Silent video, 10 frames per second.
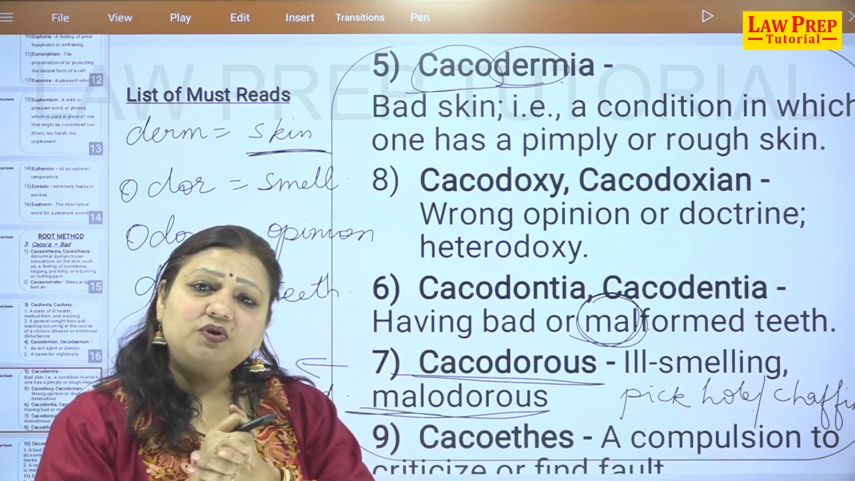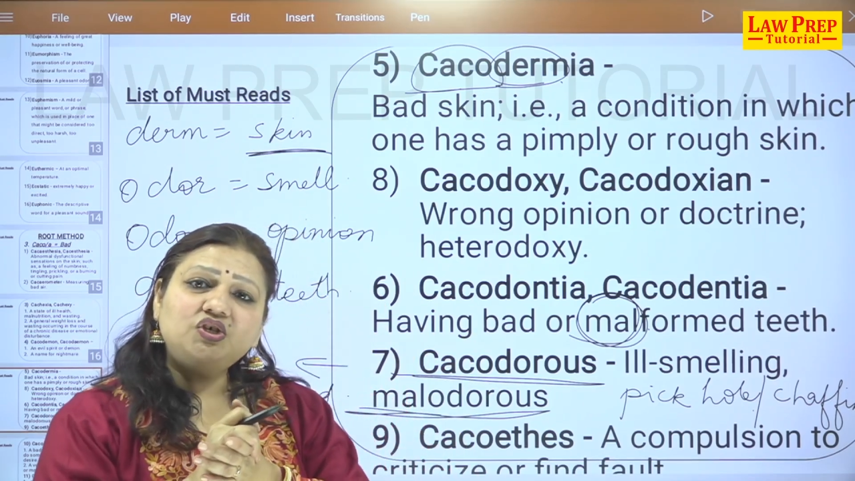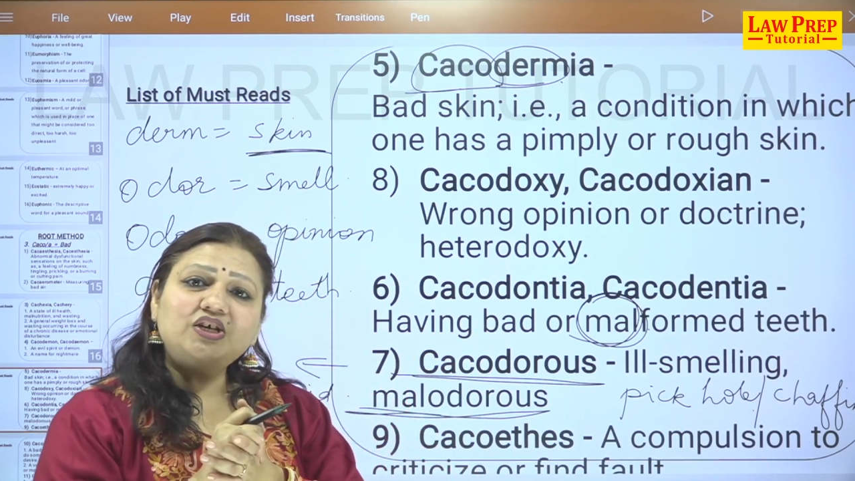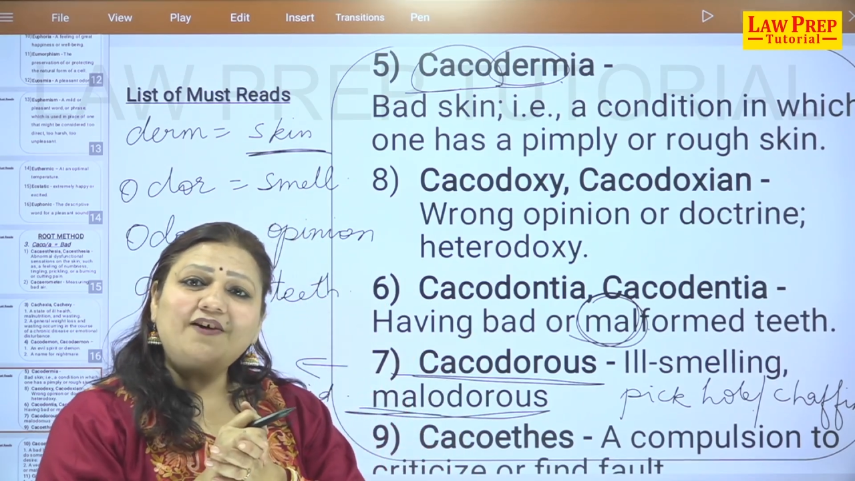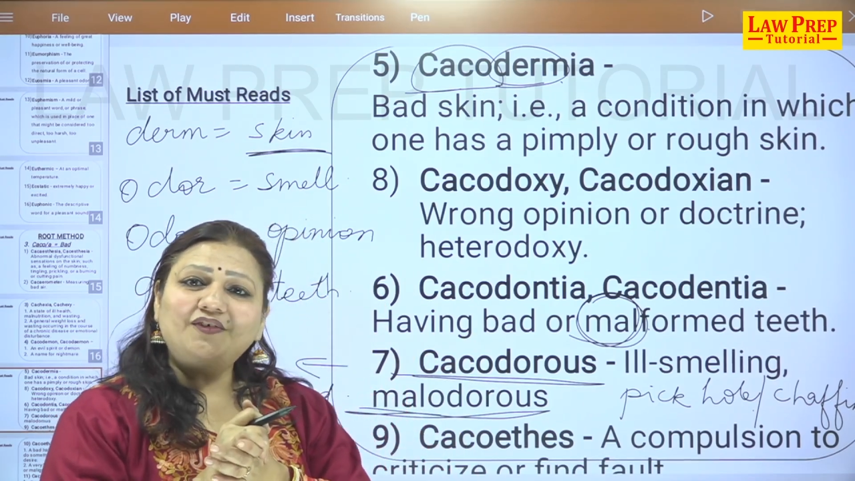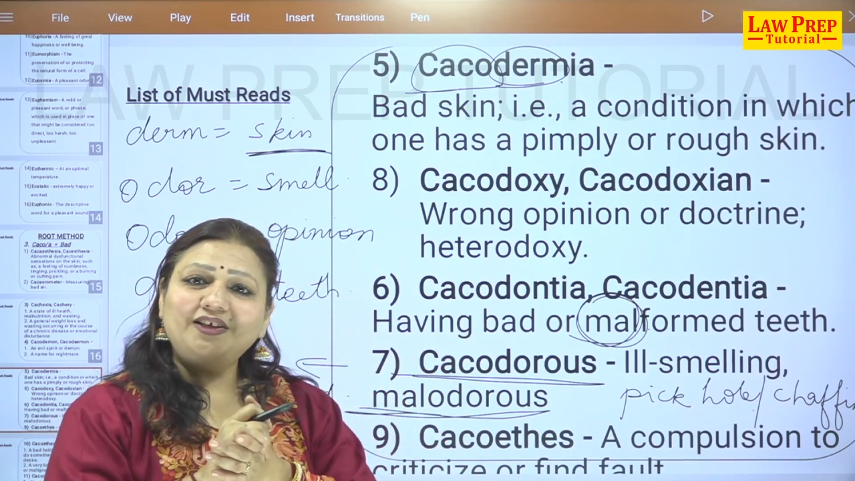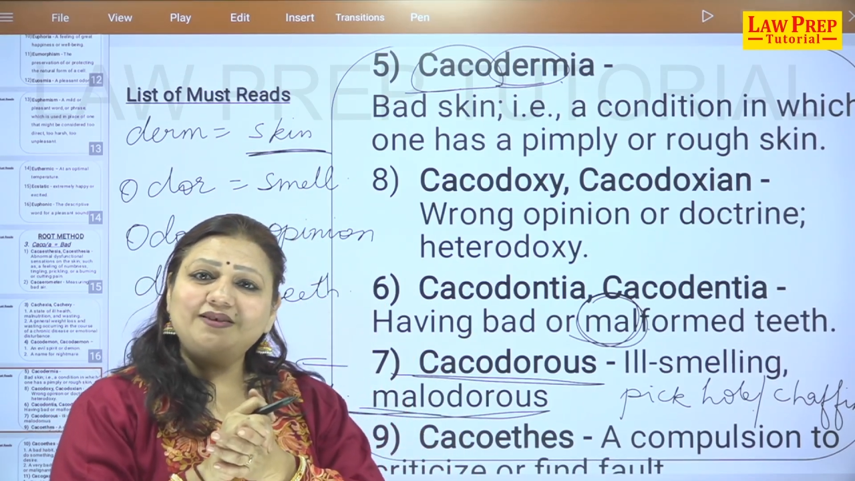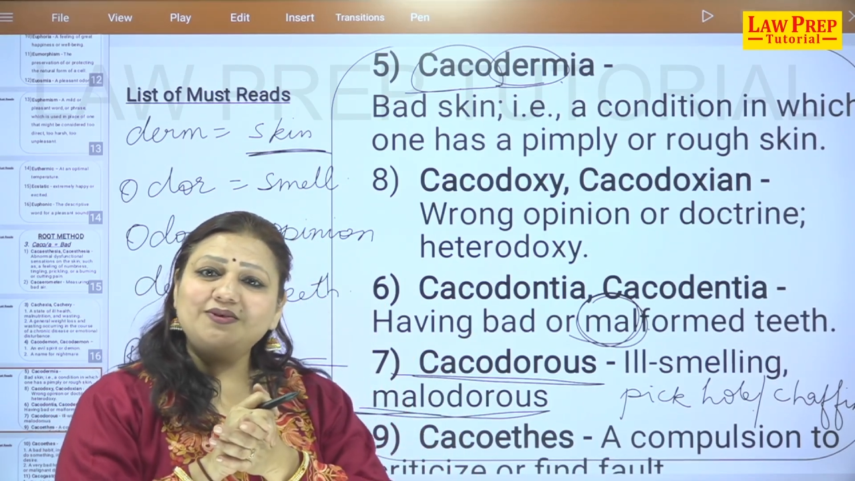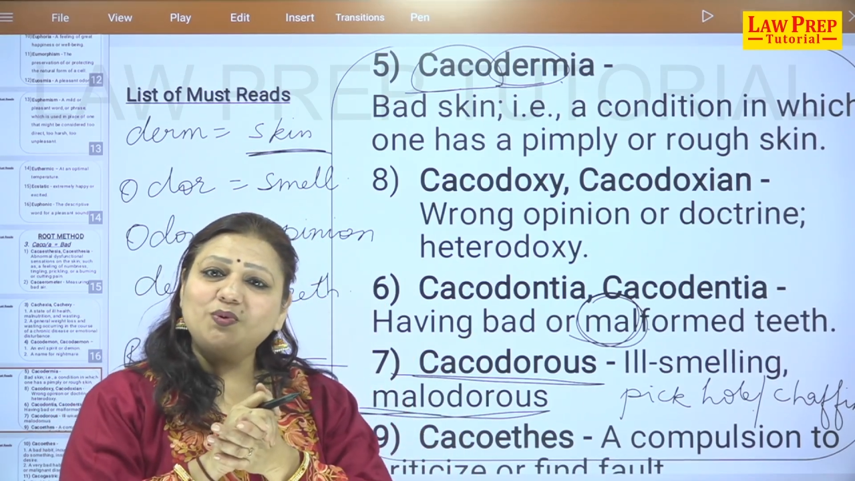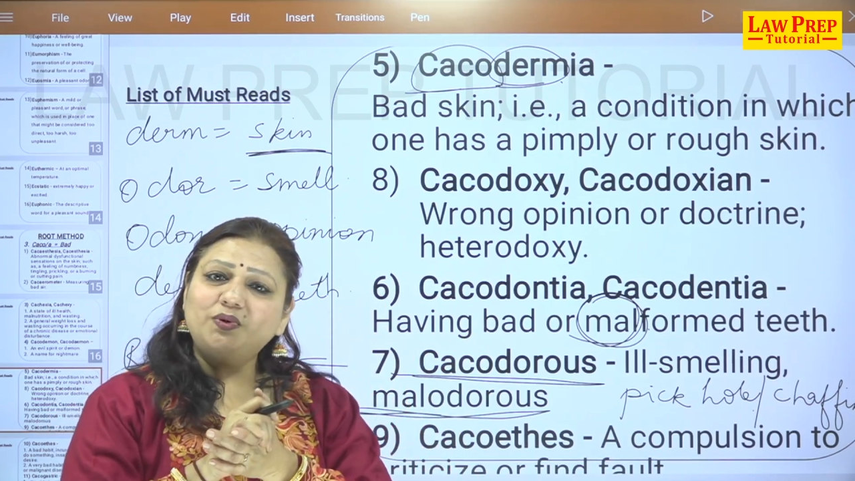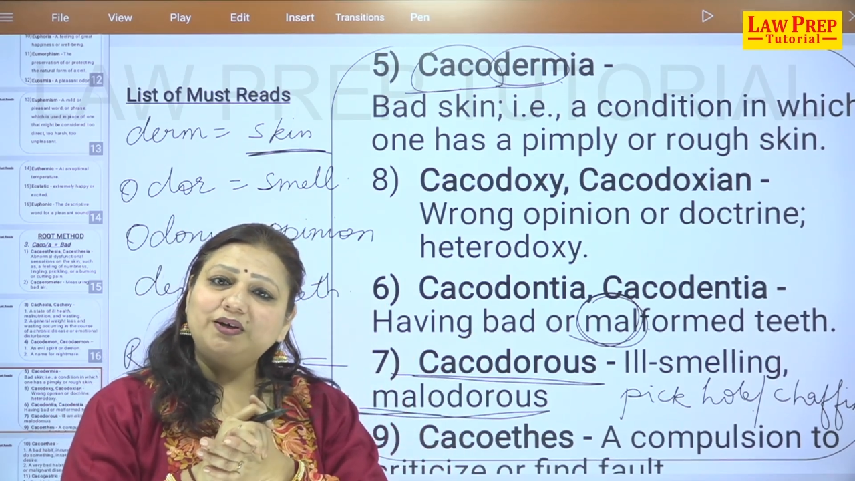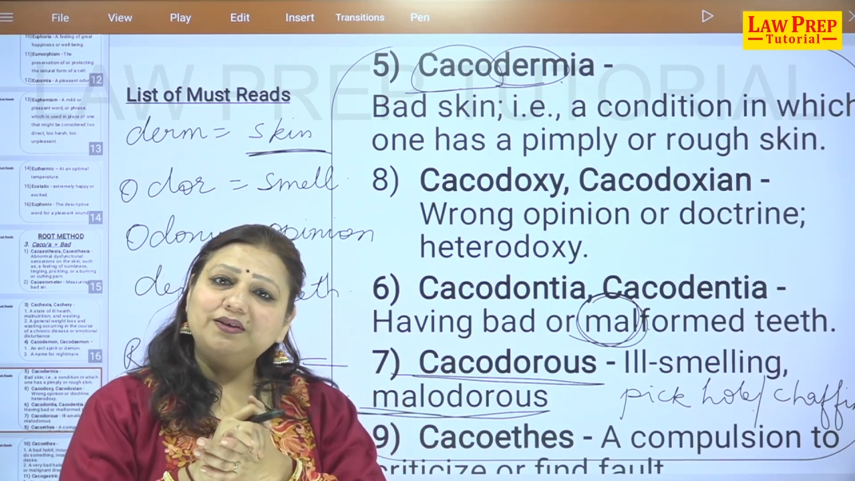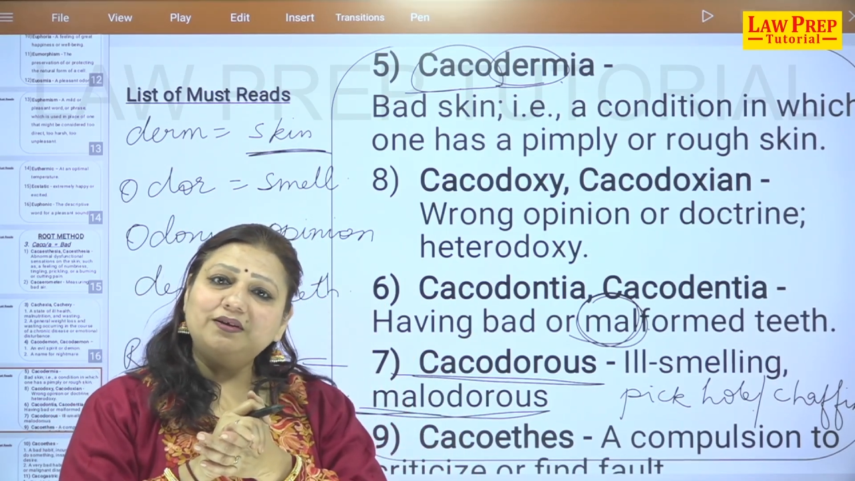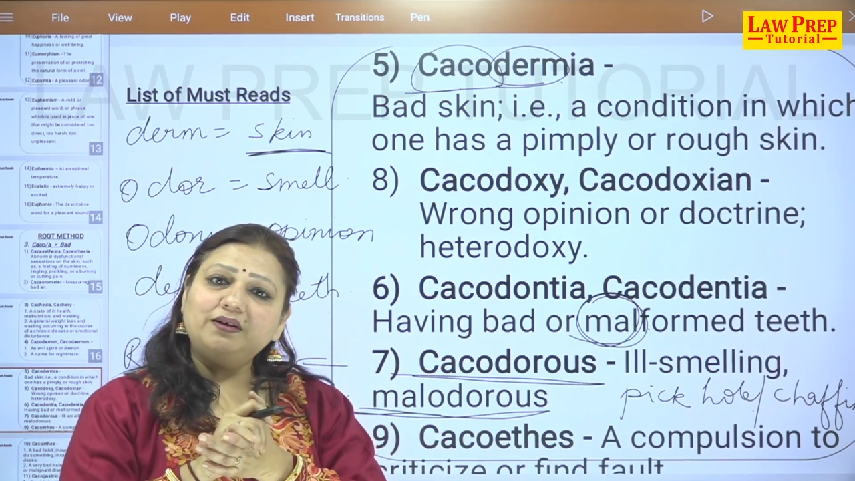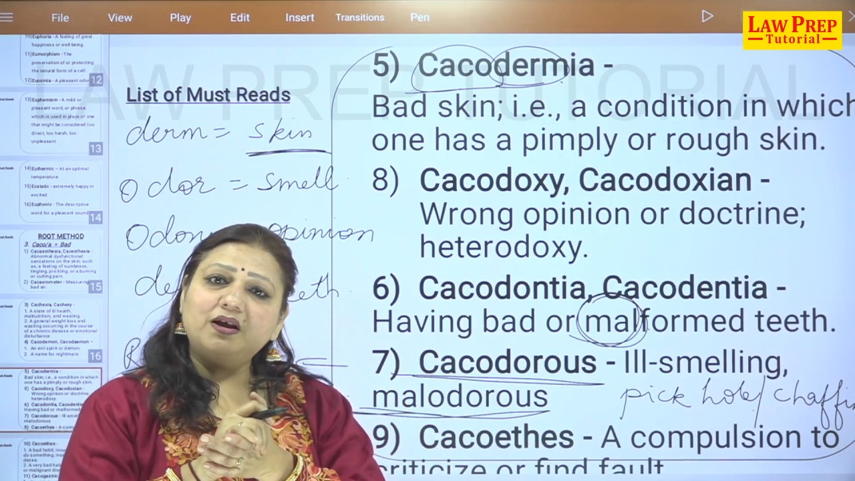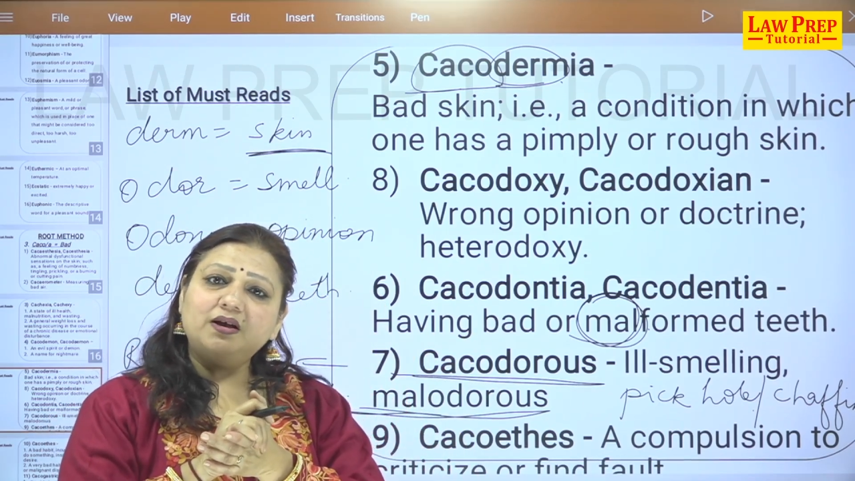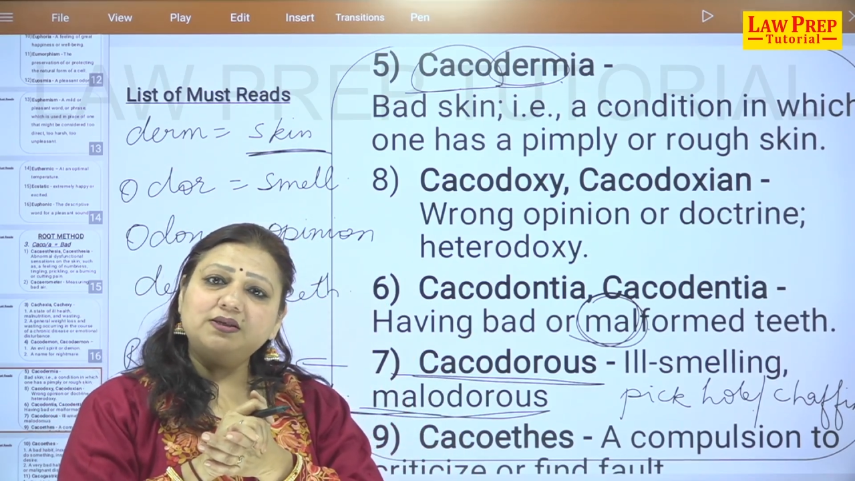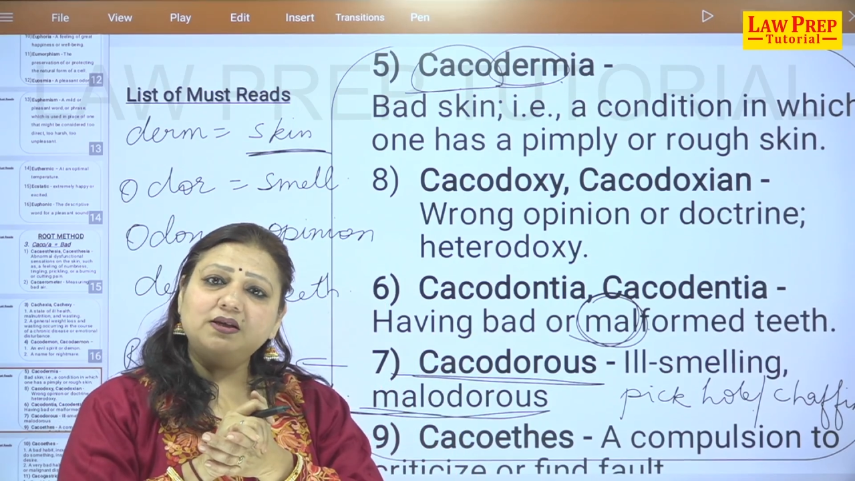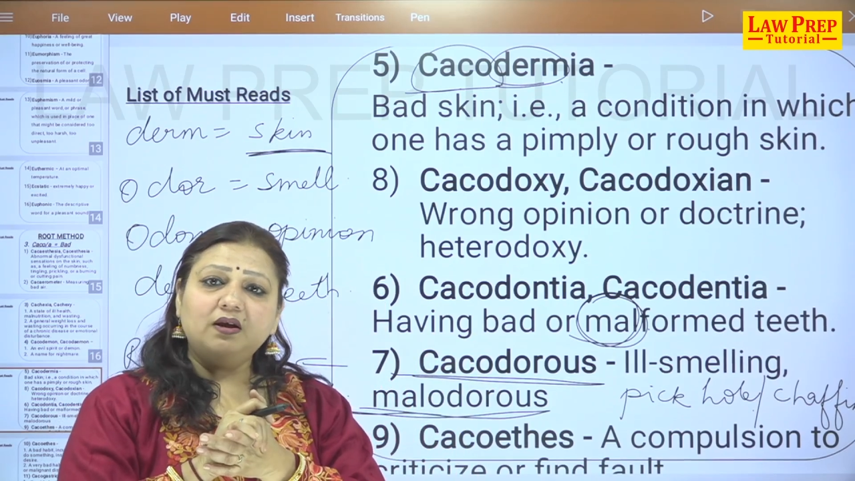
chaffing the student in the class,